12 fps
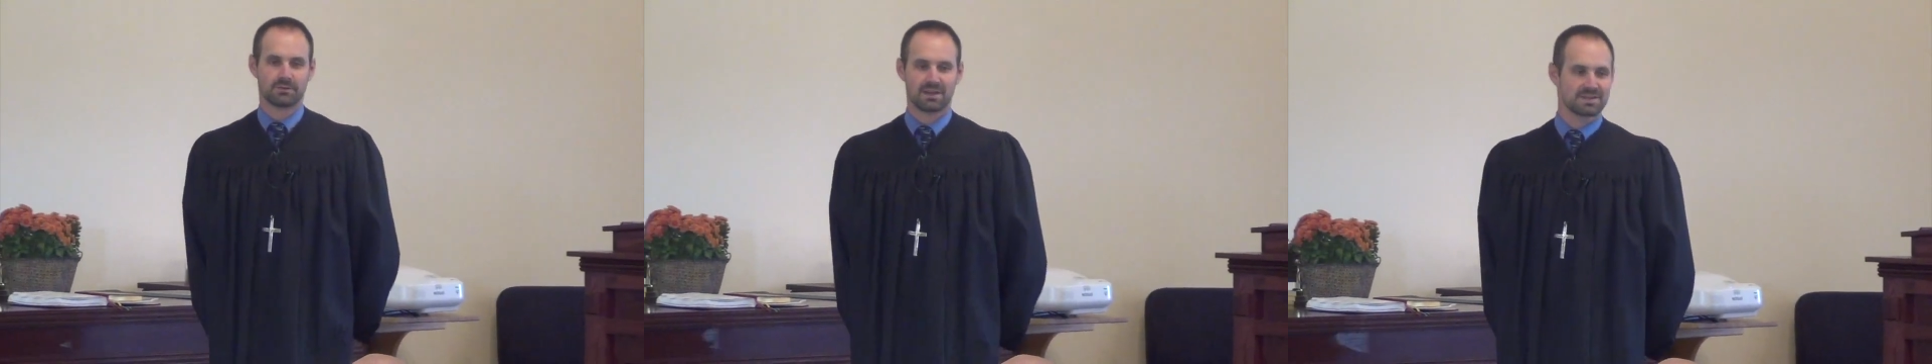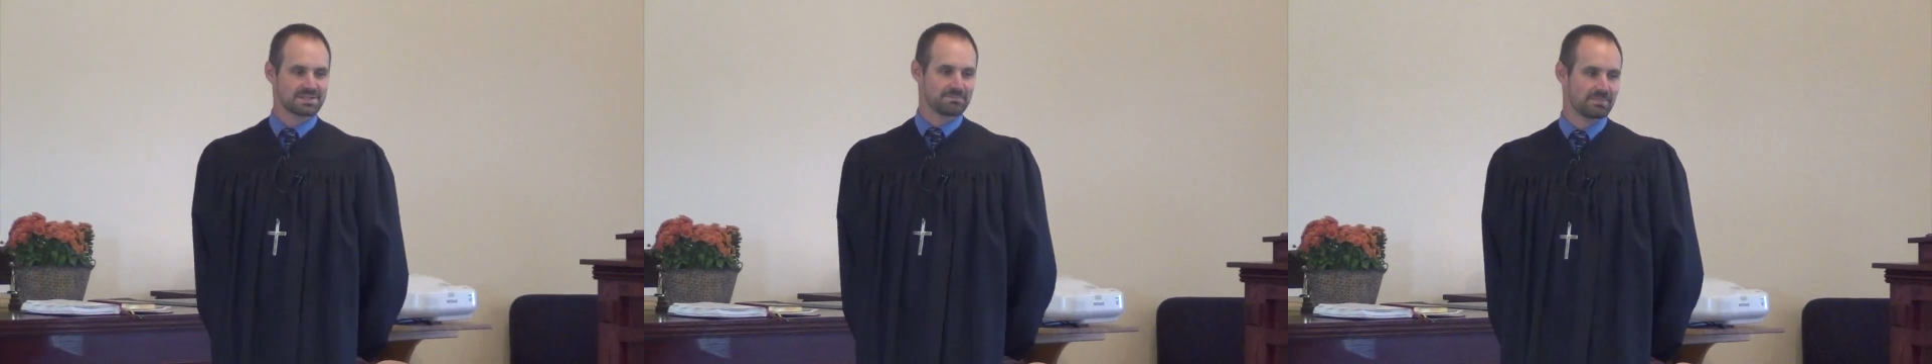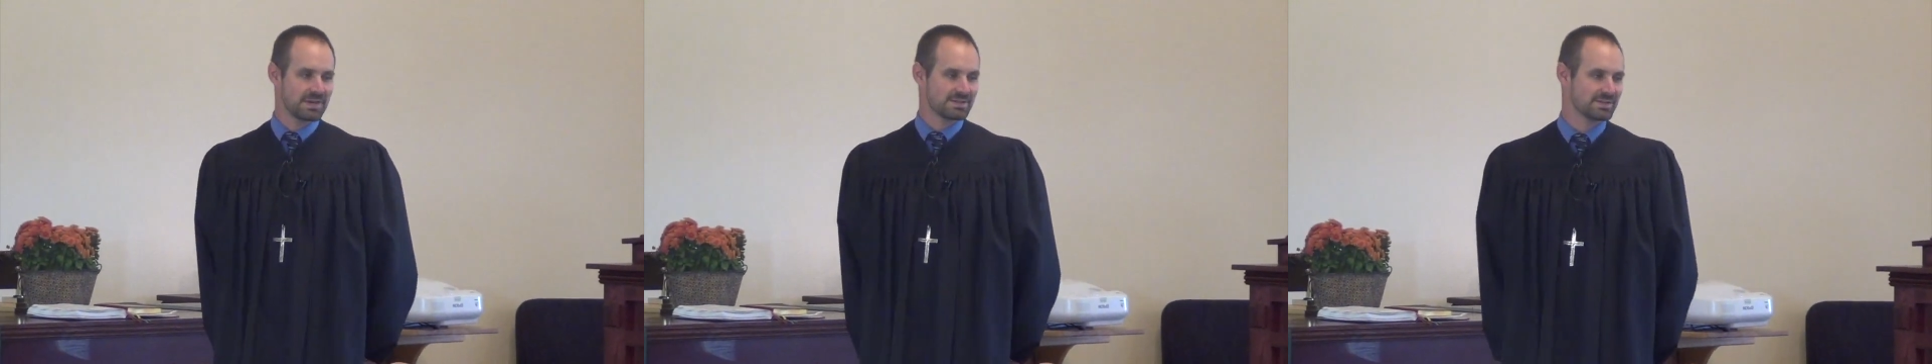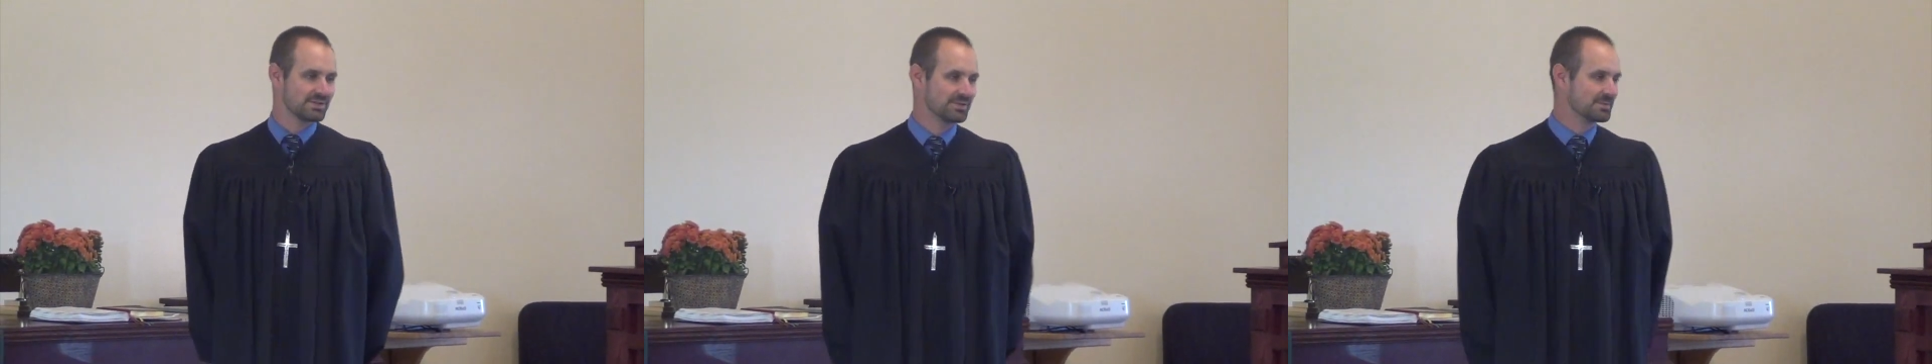Grace and
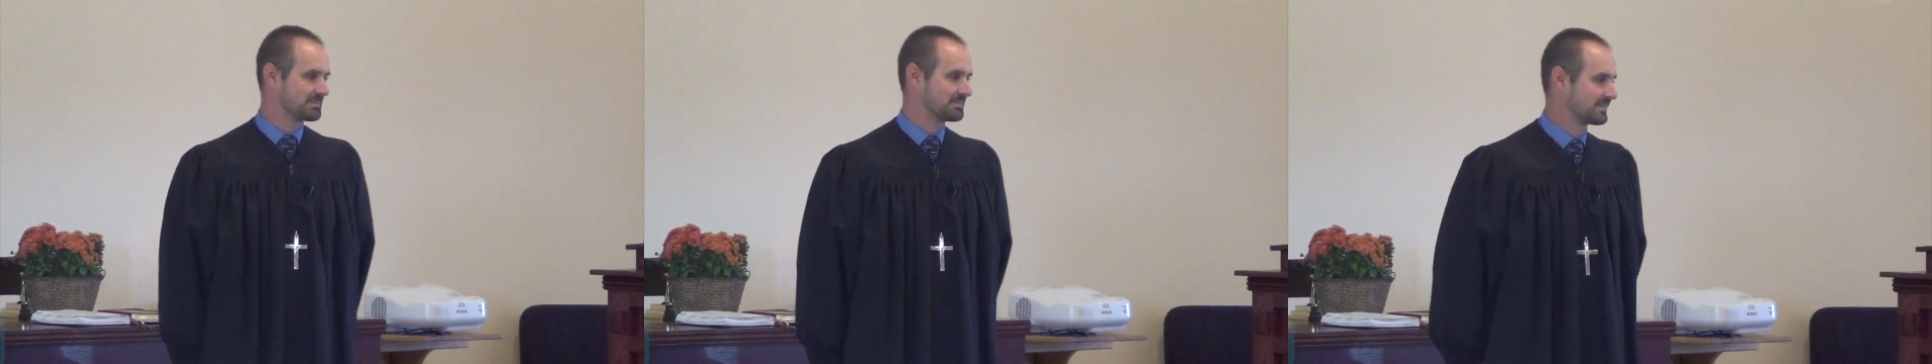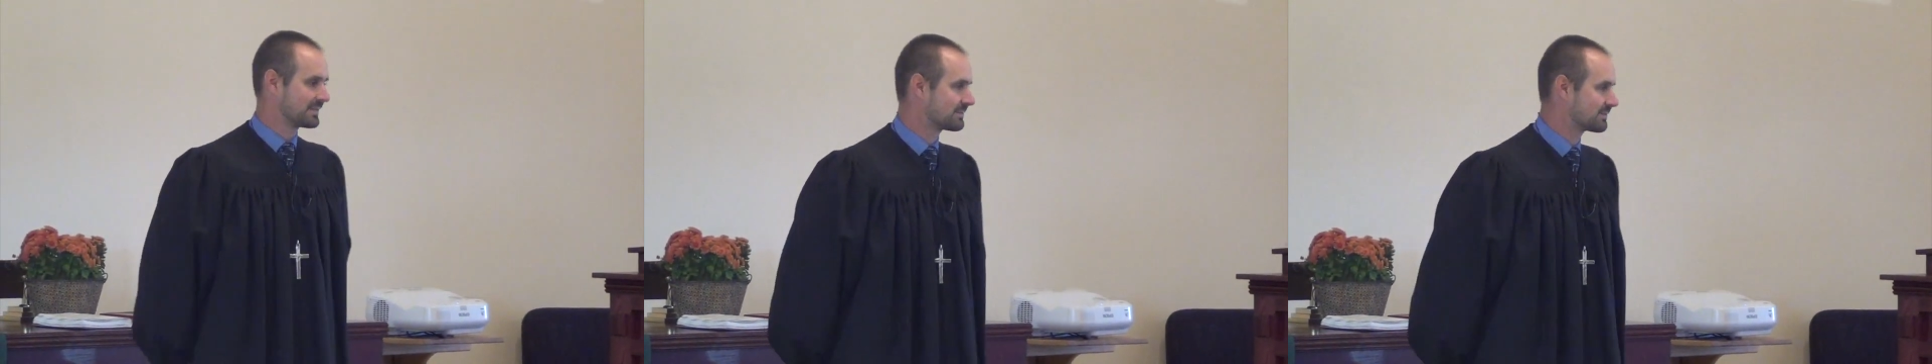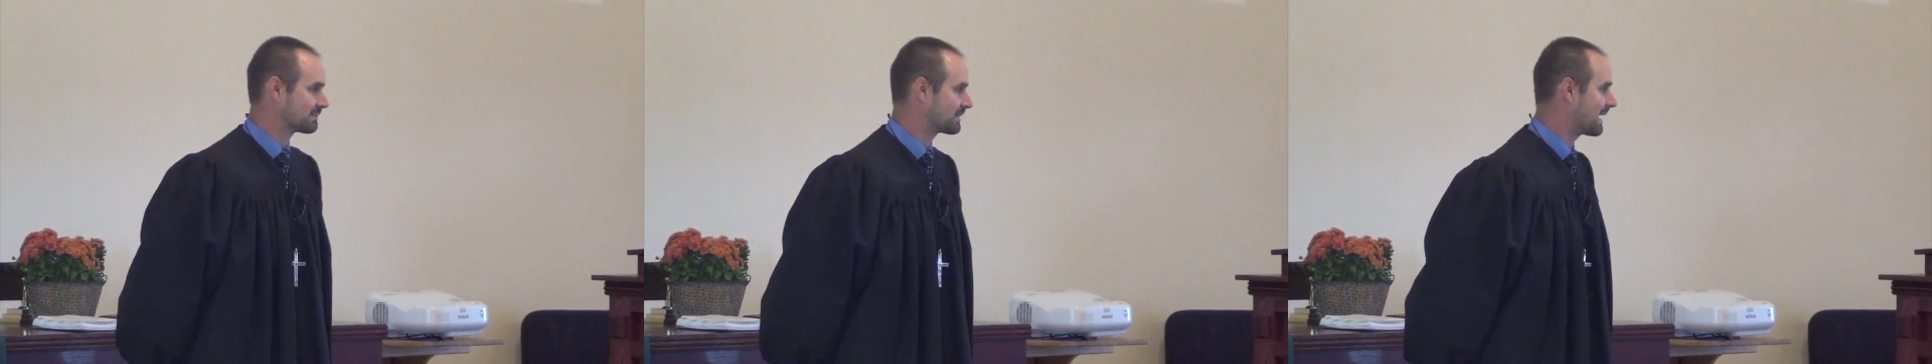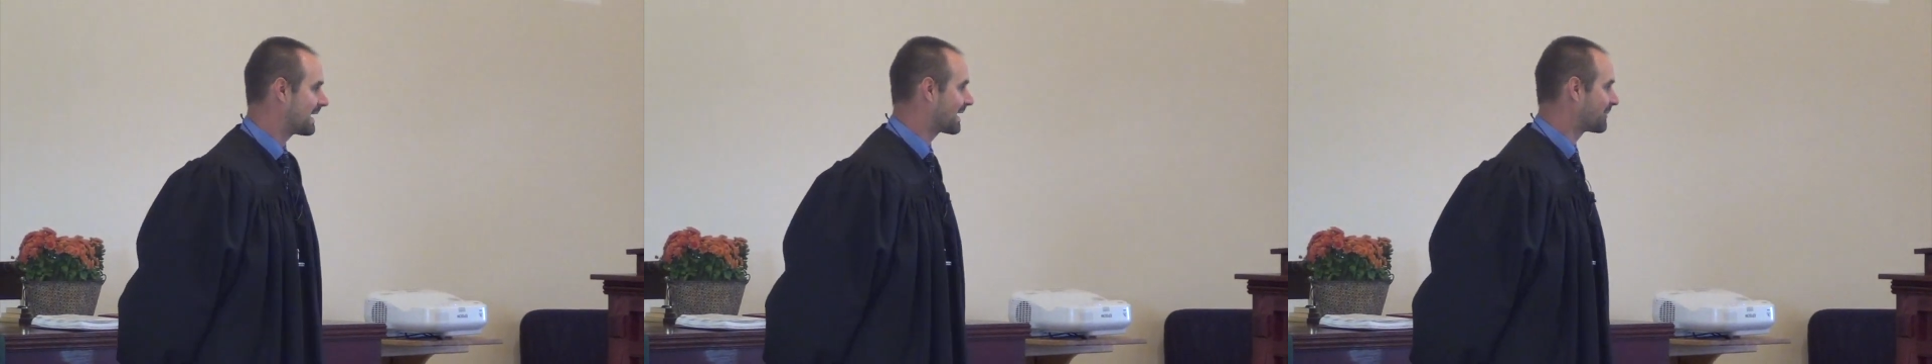peace to you from
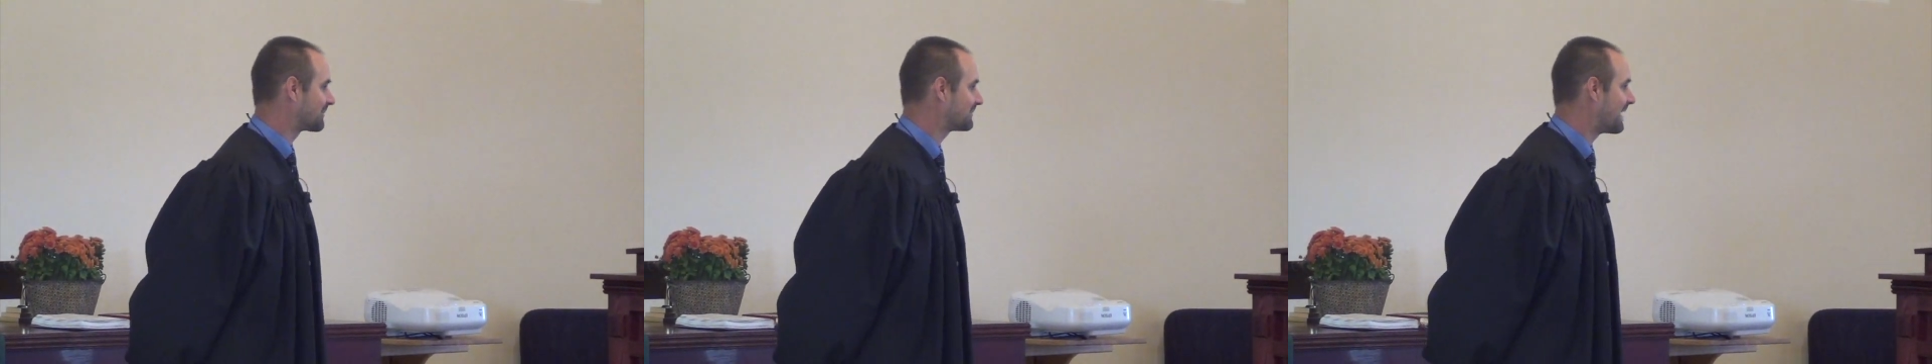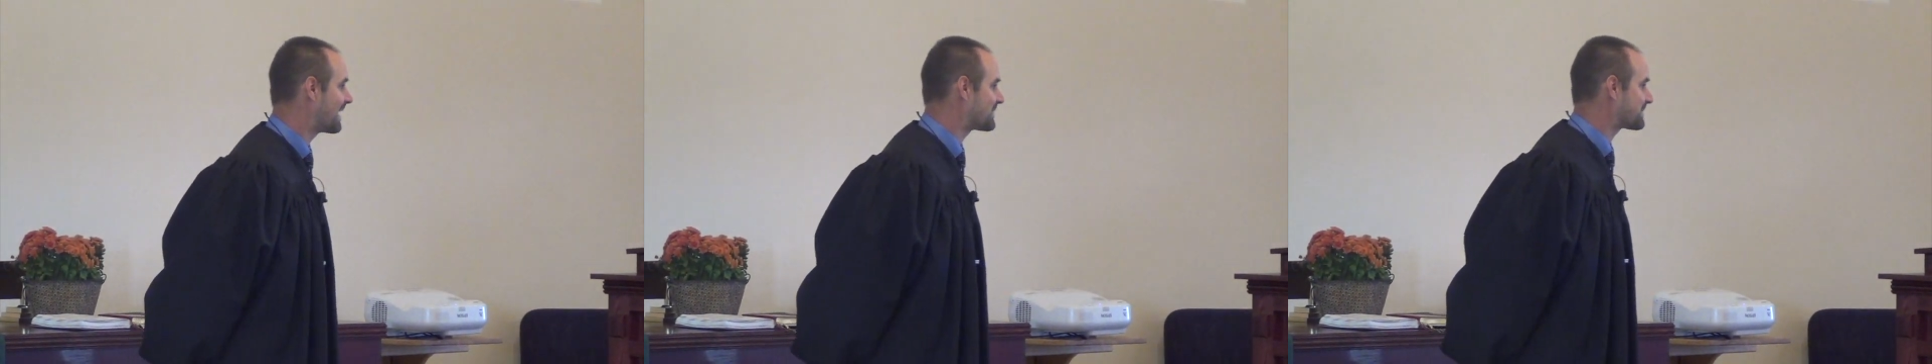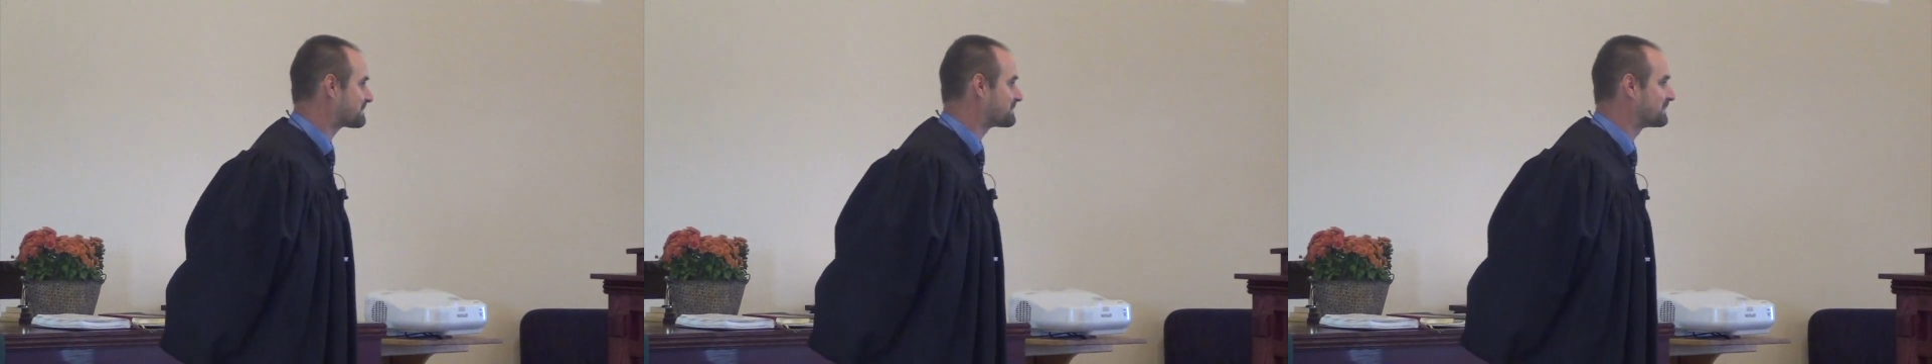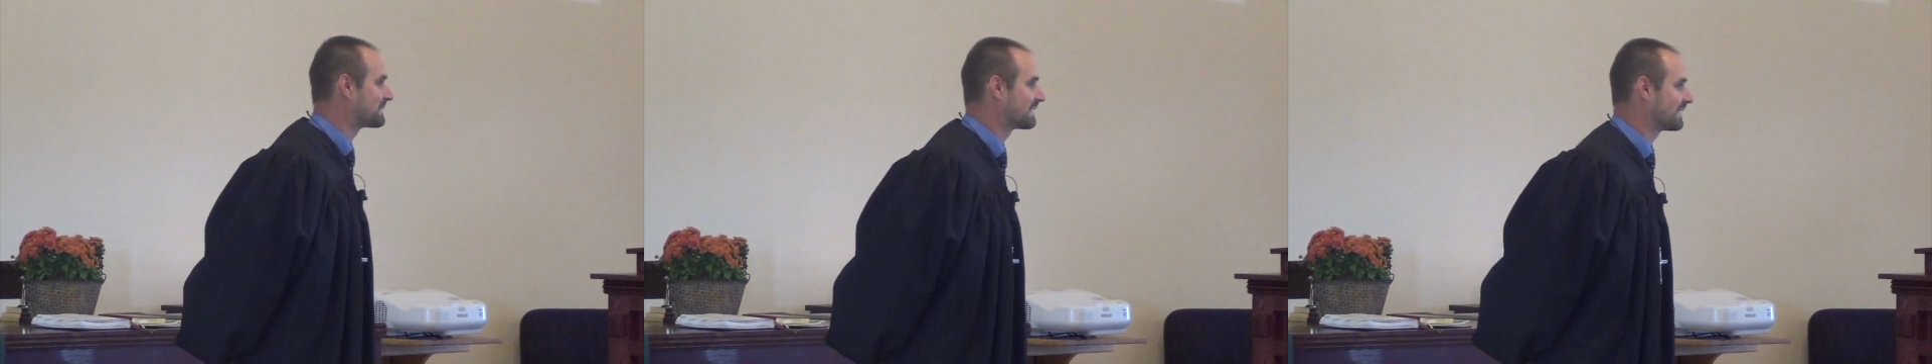God our
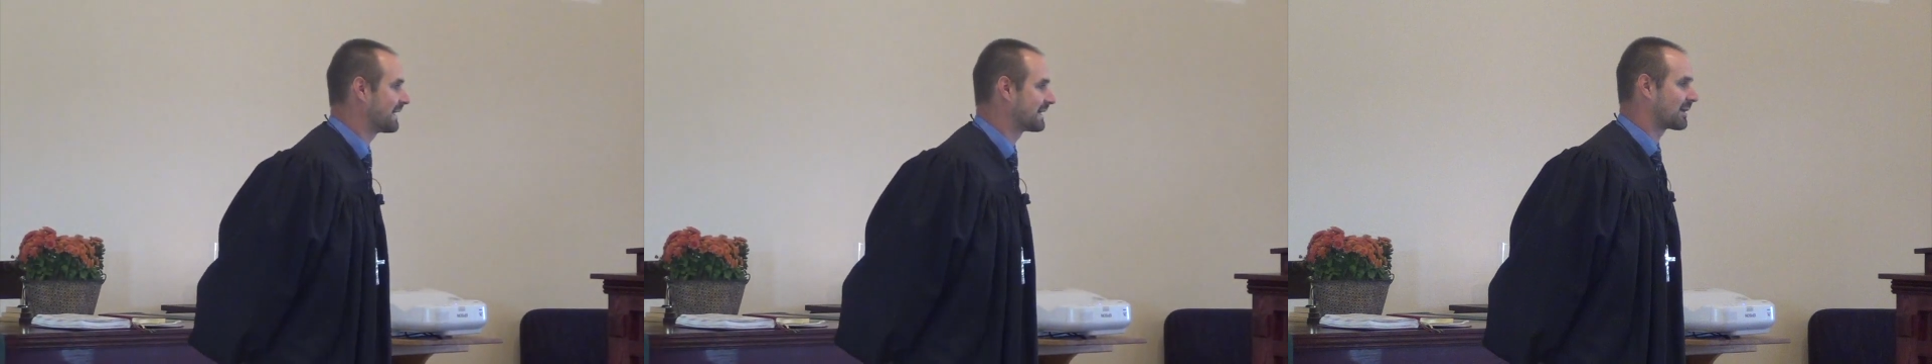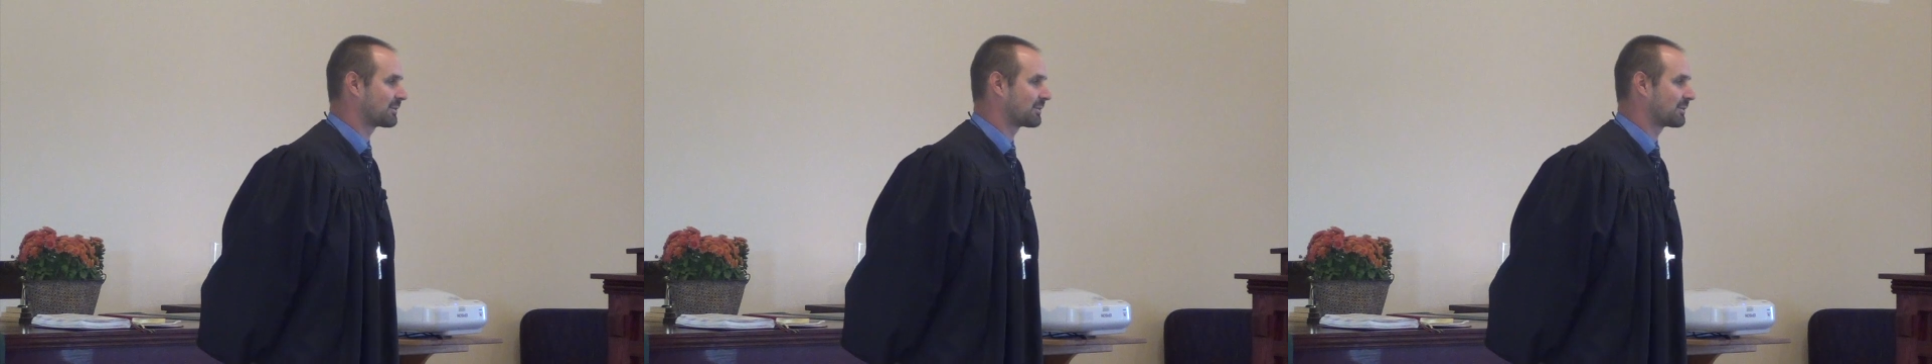Father and